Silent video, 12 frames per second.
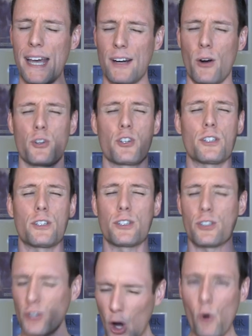head are
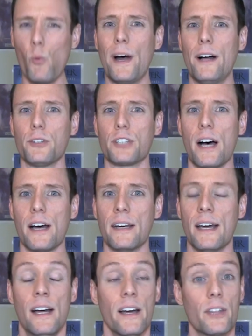just so well
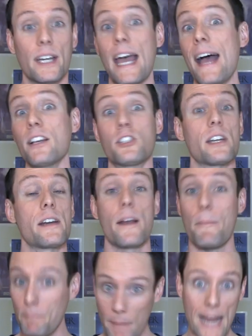done. The cast did an
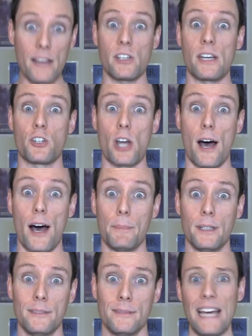amazing
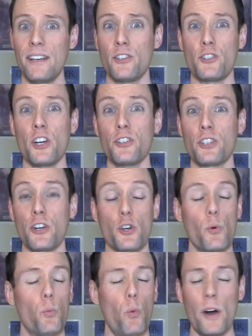job, and it's just such
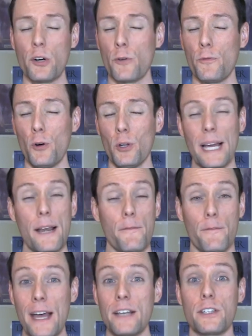a wonderful,
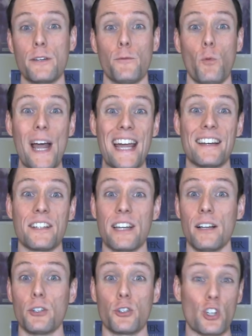inventive way to
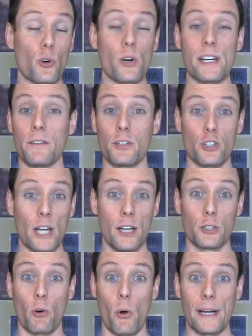tell a story of a
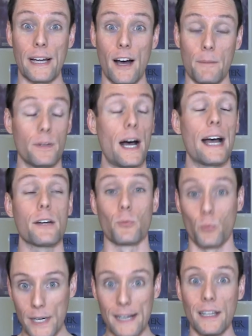child growing up. I
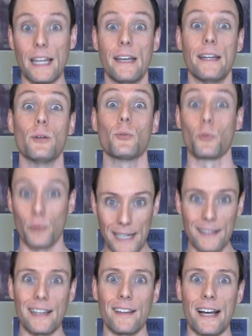really,
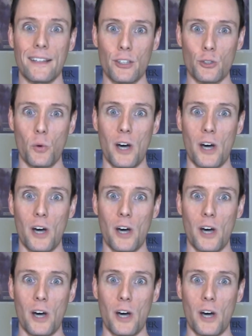really like this